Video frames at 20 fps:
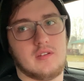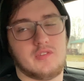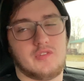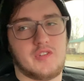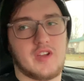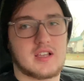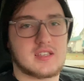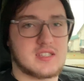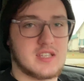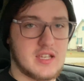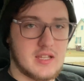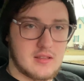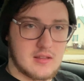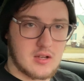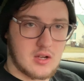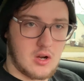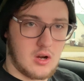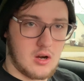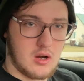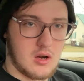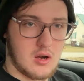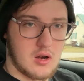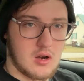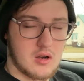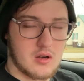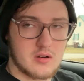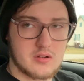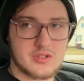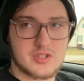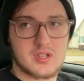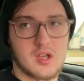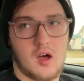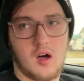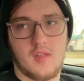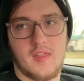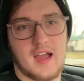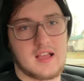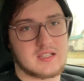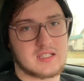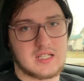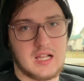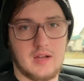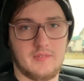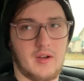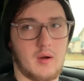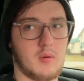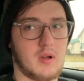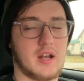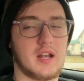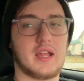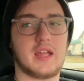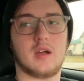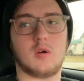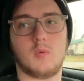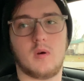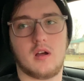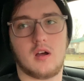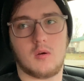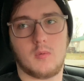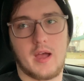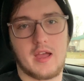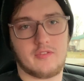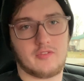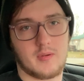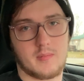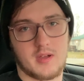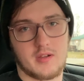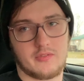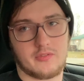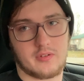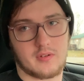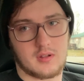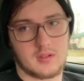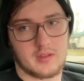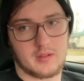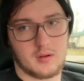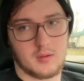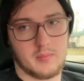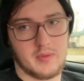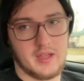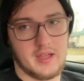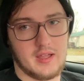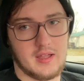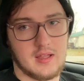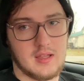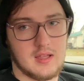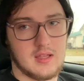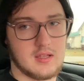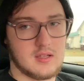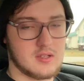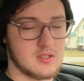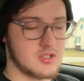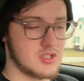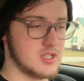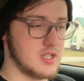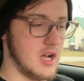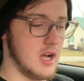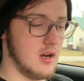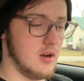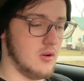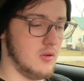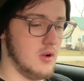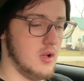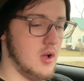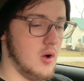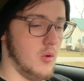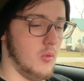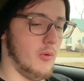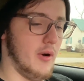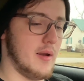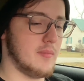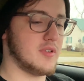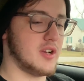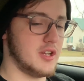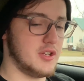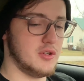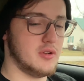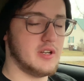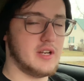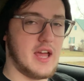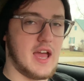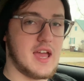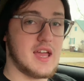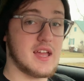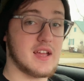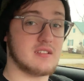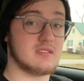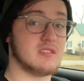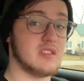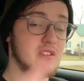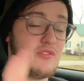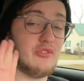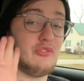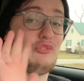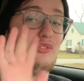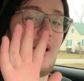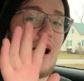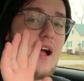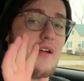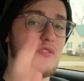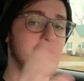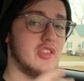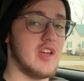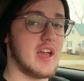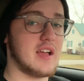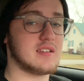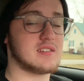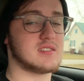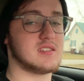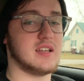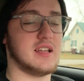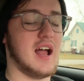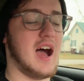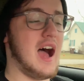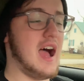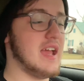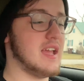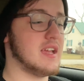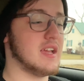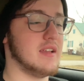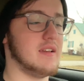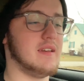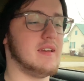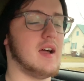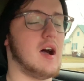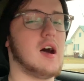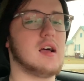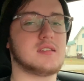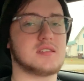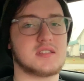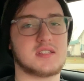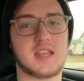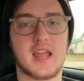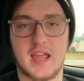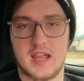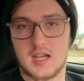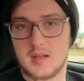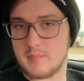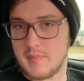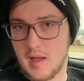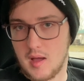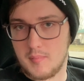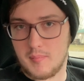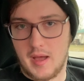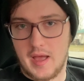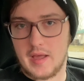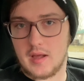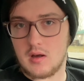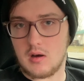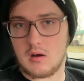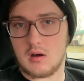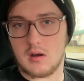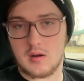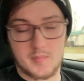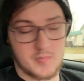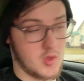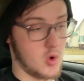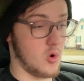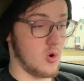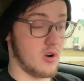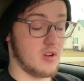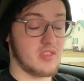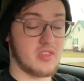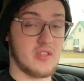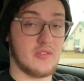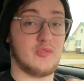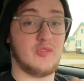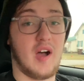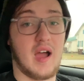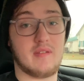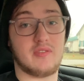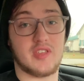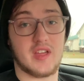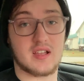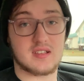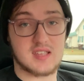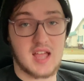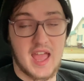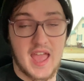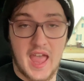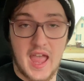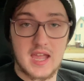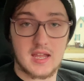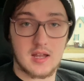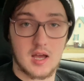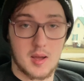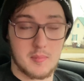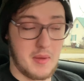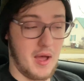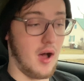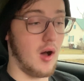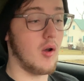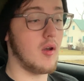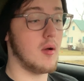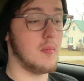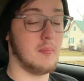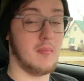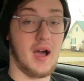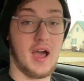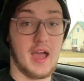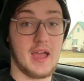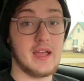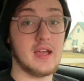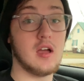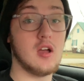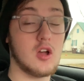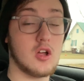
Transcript: fixing the cars, all that stuff. I wanted to get away from it for a little bit. So what I'm going to do today is the 5 things that I cannot stand about my car, or the 5 things I hate about my